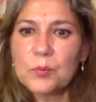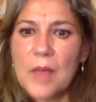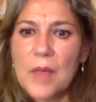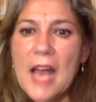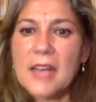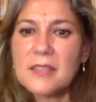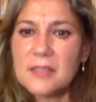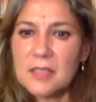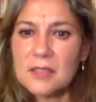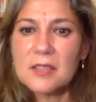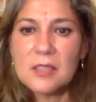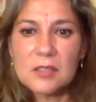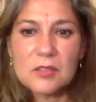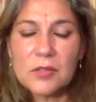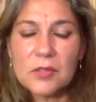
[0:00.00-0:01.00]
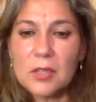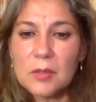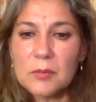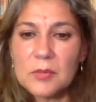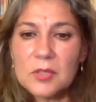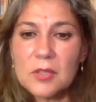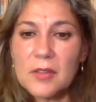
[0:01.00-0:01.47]
access these
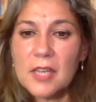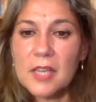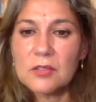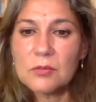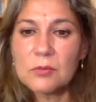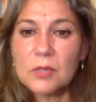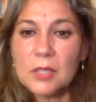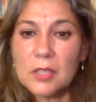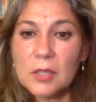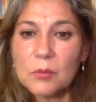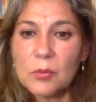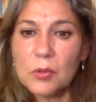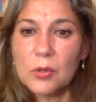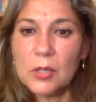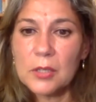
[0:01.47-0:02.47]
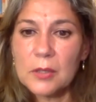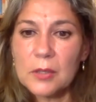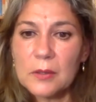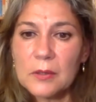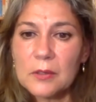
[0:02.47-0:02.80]
films. So that's really important.